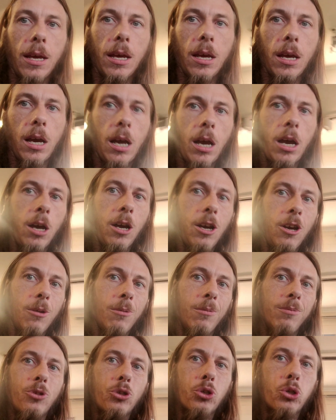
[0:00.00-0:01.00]

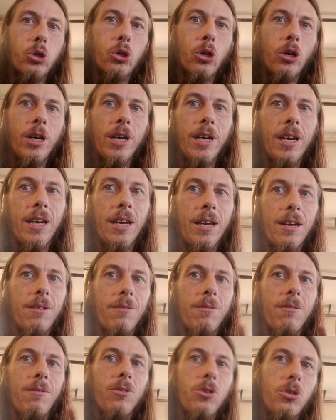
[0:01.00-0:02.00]
I'll try
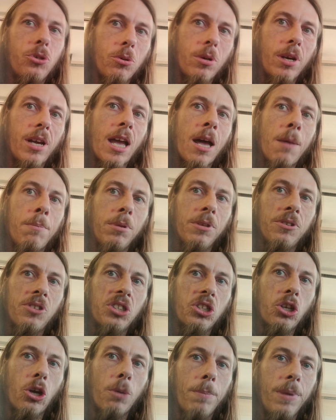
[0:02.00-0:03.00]
and do a couple of
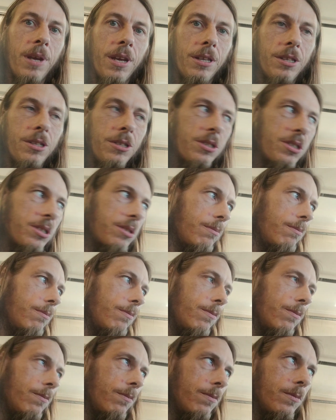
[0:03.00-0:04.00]
stop-ins
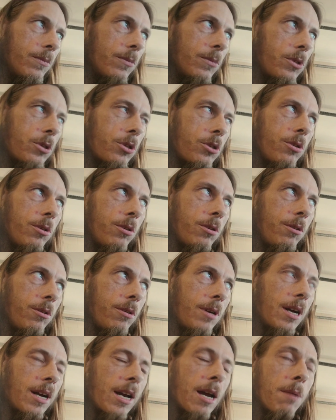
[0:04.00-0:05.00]
to
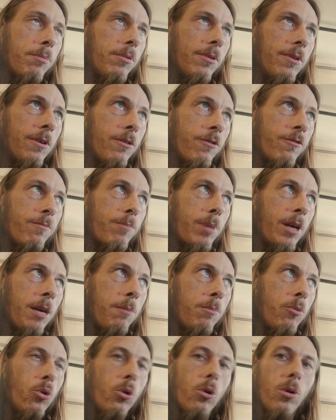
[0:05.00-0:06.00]
a couple of
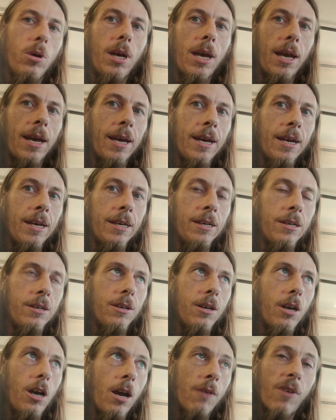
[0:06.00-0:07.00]
people, and
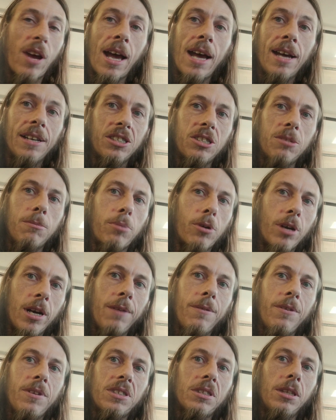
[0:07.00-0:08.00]
I've asked them
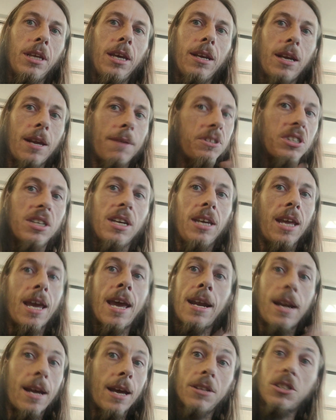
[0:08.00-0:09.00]
previously and they've said, yeah,
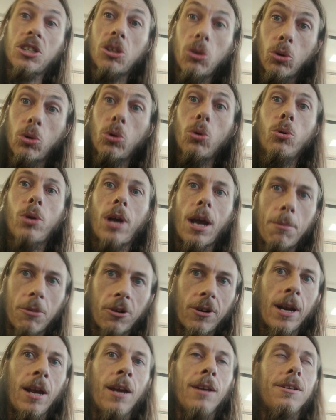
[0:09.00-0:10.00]
no, it's all cool, come
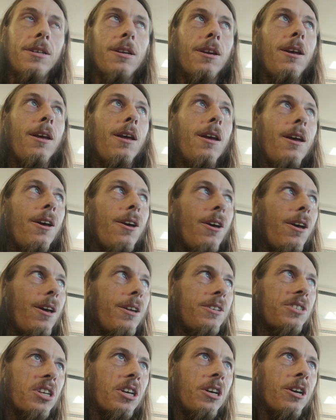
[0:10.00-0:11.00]
around.
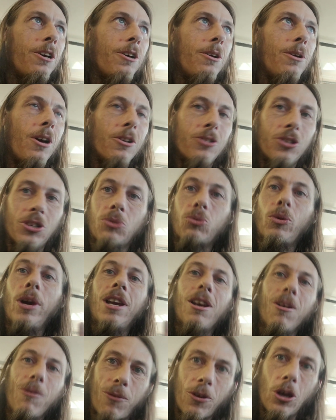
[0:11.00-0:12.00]
So I'll just
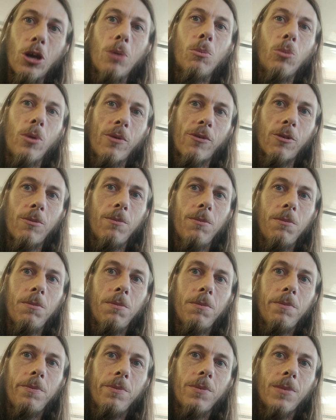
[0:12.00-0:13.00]
reconfirm with them
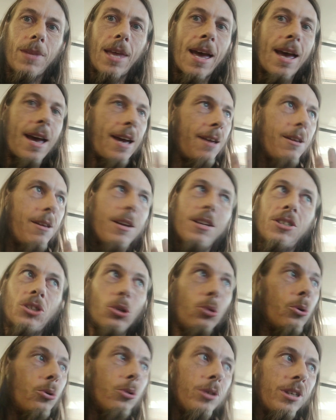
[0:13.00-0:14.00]
that it's
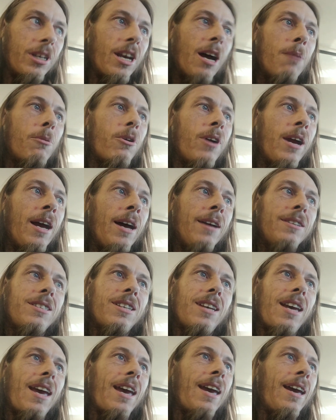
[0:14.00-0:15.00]
all good to come around,
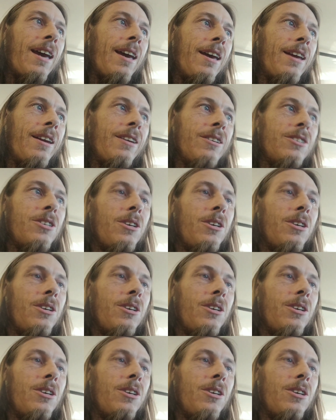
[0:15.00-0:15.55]
and